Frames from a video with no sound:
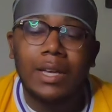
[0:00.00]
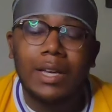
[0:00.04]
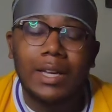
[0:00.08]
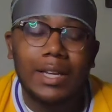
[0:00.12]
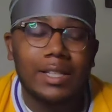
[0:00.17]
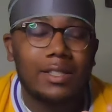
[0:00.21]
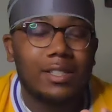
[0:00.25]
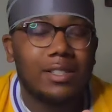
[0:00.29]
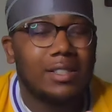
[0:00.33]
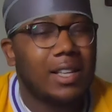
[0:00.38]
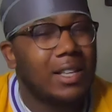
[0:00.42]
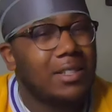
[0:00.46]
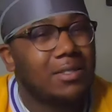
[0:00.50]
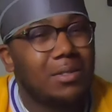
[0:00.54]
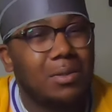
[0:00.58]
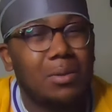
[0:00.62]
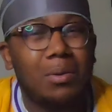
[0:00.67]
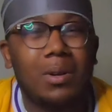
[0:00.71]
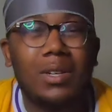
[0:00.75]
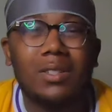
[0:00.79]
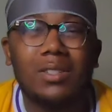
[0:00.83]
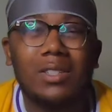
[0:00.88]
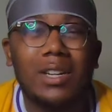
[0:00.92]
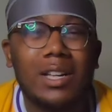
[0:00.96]
It's that
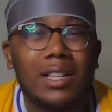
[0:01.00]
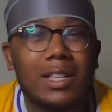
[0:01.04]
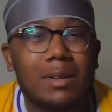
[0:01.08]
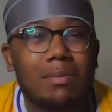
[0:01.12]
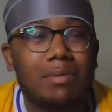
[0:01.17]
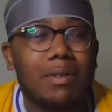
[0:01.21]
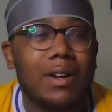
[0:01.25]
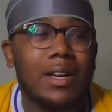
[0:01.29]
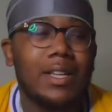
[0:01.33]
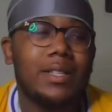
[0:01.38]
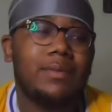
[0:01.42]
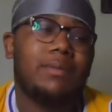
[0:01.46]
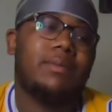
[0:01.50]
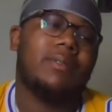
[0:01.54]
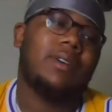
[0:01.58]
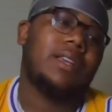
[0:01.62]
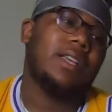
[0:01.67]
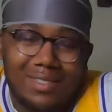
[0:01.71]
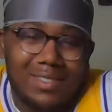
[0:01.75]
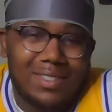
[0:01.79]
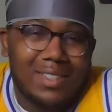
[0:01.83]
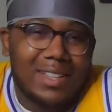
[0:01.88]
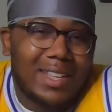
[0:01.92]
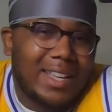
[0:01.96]
$200 price point.